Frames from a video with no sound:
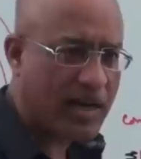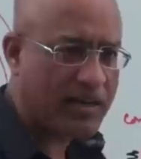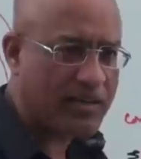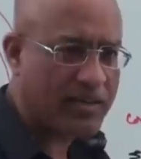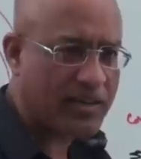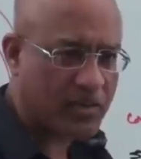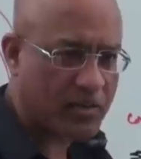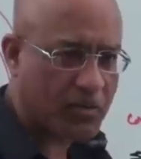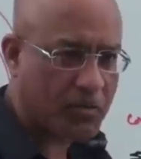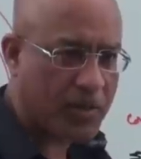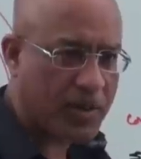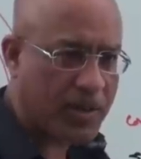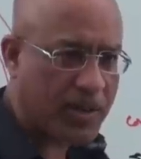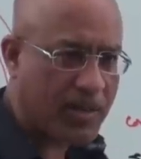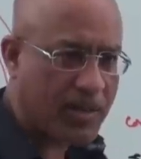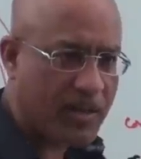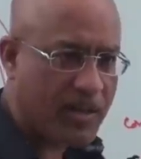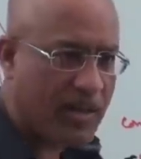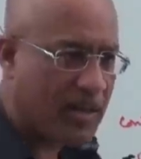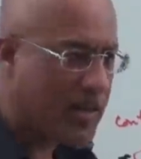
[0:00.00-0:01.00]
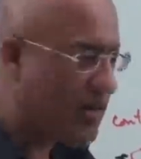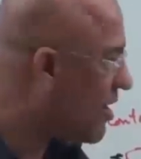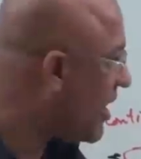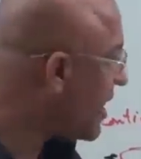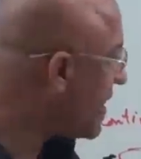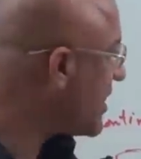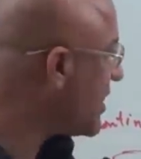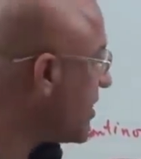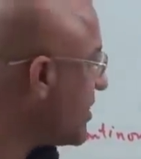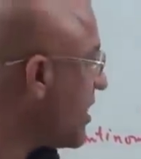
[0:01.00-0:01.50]
and the spleen
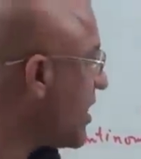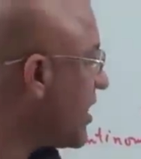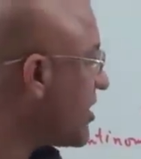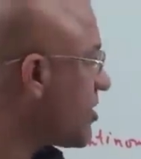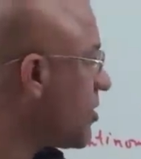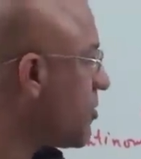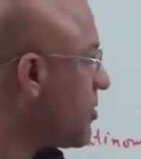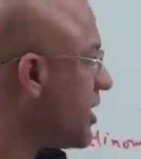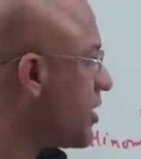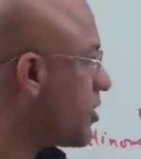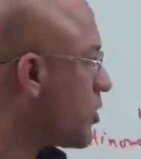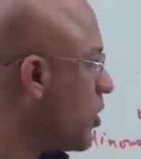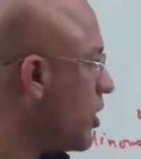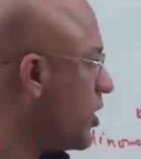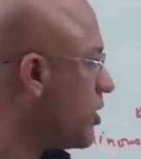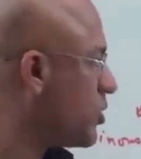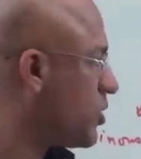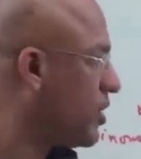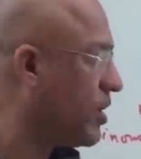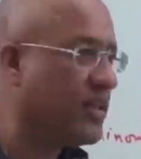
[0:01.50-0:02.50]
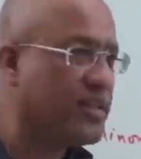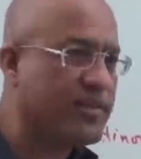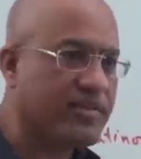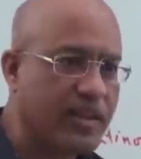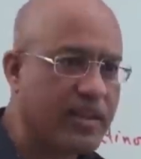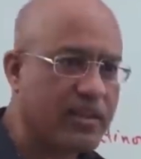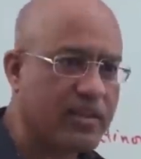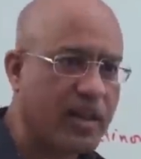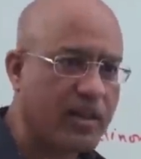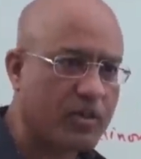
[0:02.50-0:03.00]
right? And there are some reticular endothelial
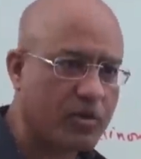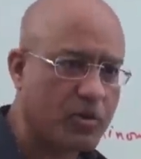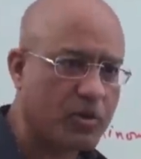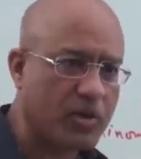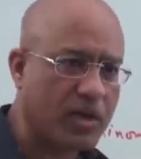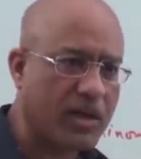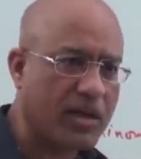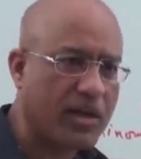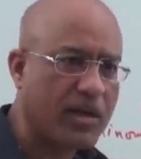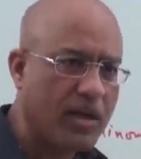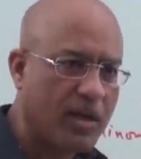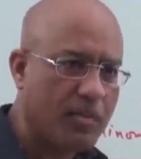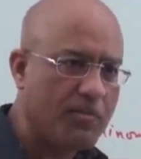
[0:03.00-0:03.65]
cells also there,